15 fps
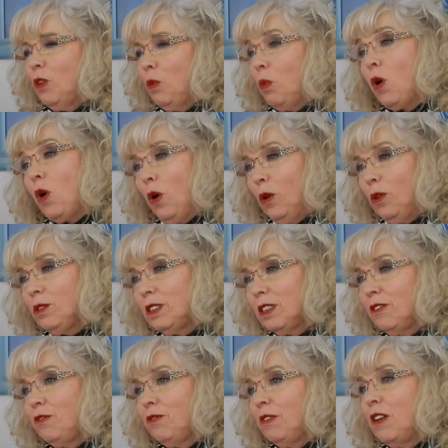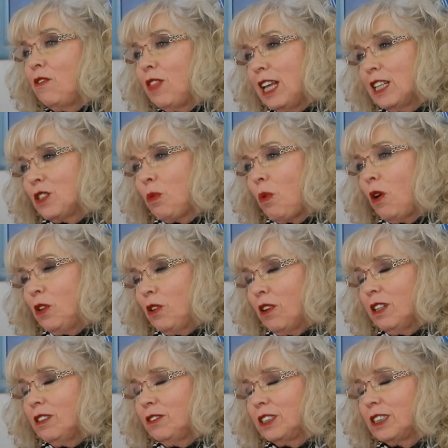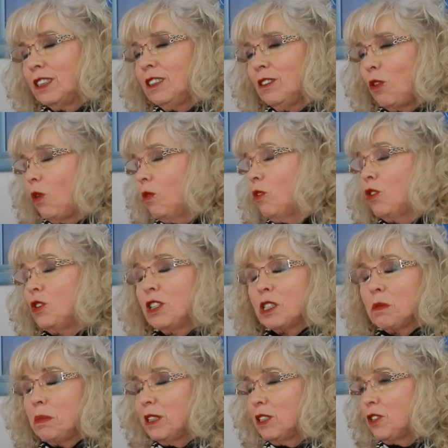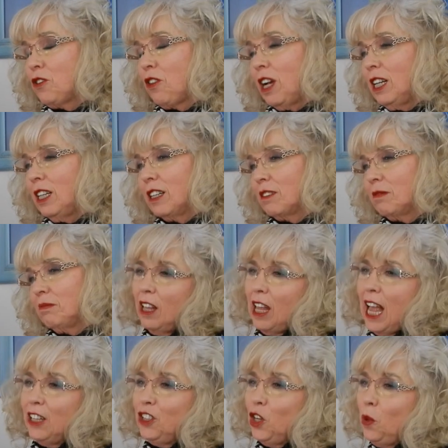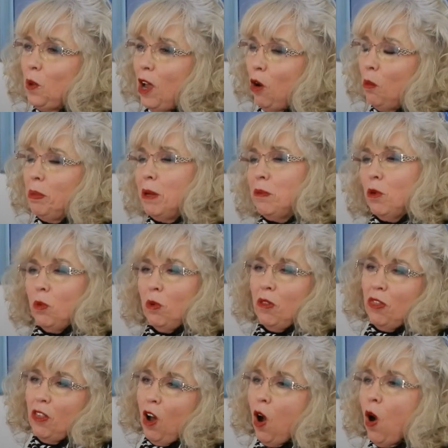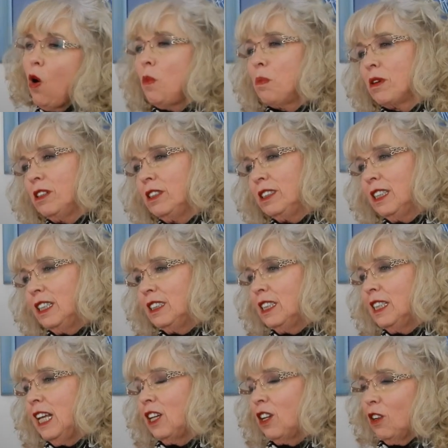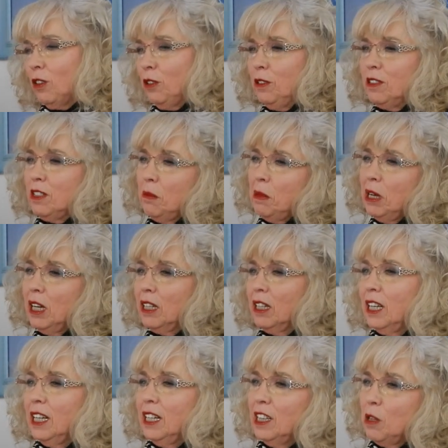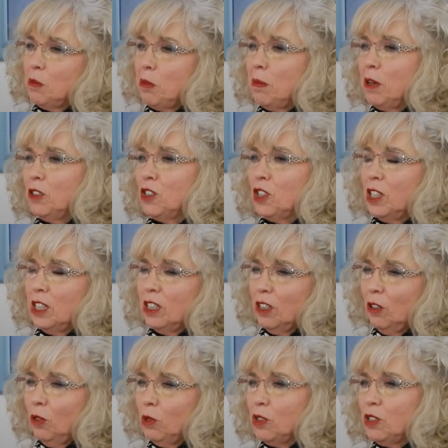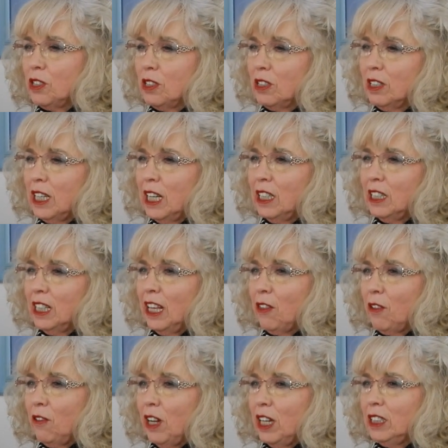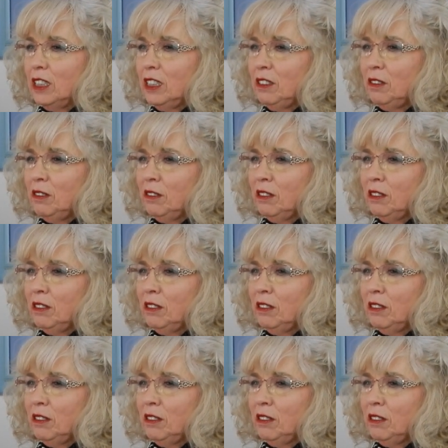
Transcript: the world, if that's what you're after, or could just be Australia. And you help people with the whole process, and that includes the marketing and the promotion and the launches and that at the other end.